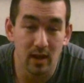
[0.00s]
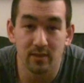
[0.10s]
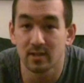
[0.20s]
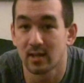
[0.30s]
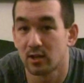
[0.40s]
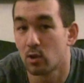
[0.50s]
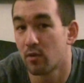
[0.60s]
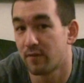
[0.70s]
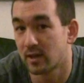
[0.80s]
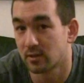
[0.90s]
that this had
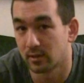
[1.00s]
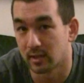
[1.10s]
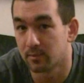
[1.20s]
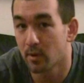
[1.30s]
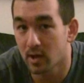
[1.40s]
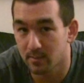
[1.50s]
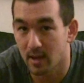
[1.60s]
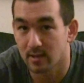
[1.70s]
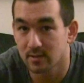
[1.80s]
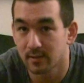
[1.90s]
no effects on lean body
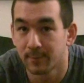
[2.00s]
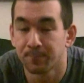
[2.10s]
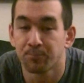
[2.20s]
mass.